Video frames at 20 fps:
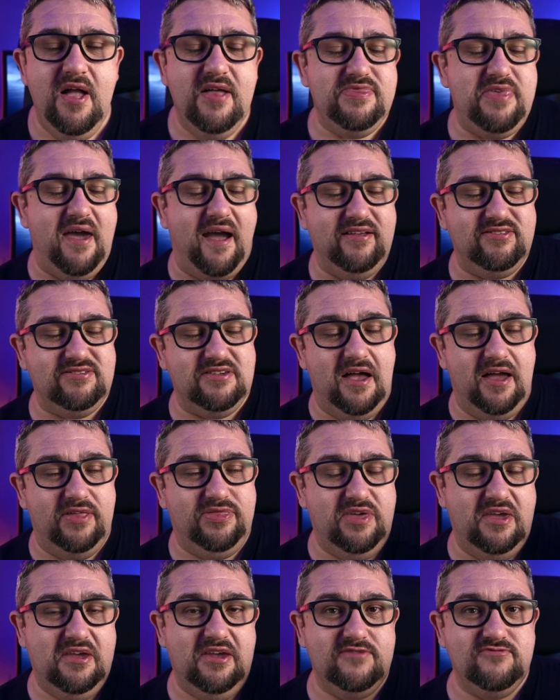That's, I
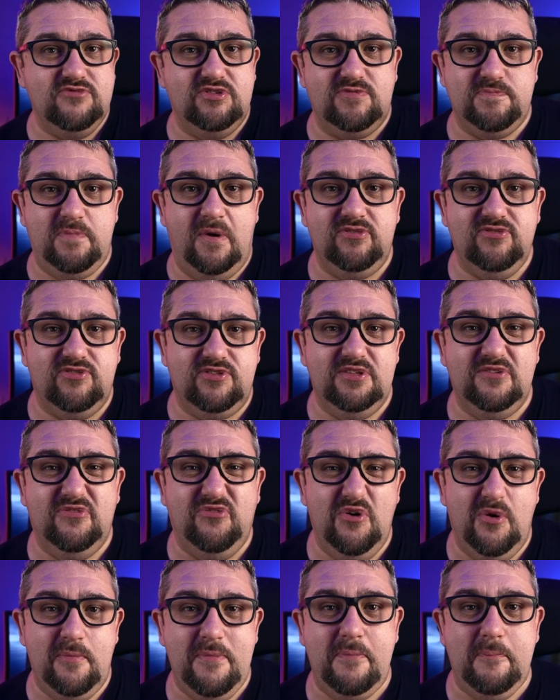think, in response to the
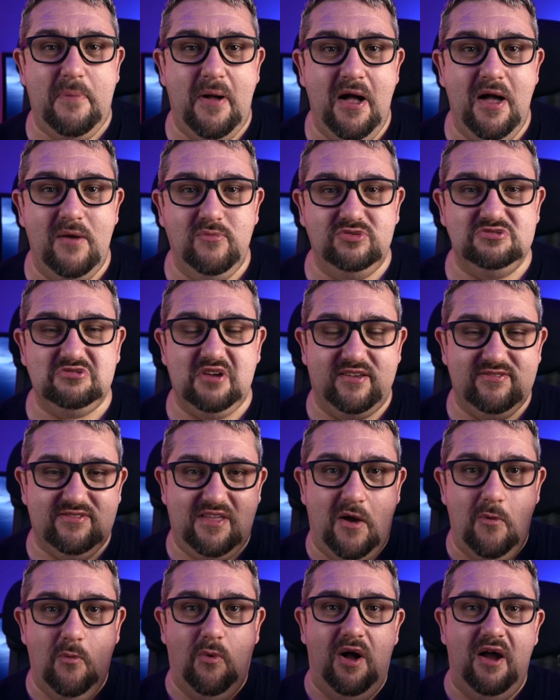Filmy Palm, which has
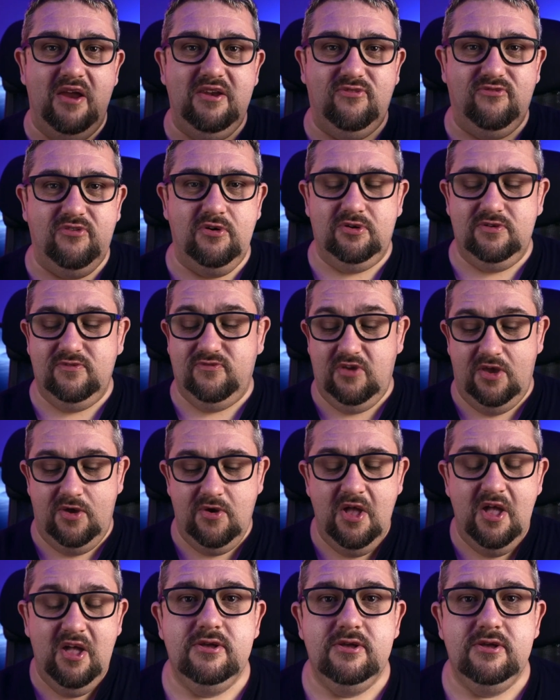that wider field of view.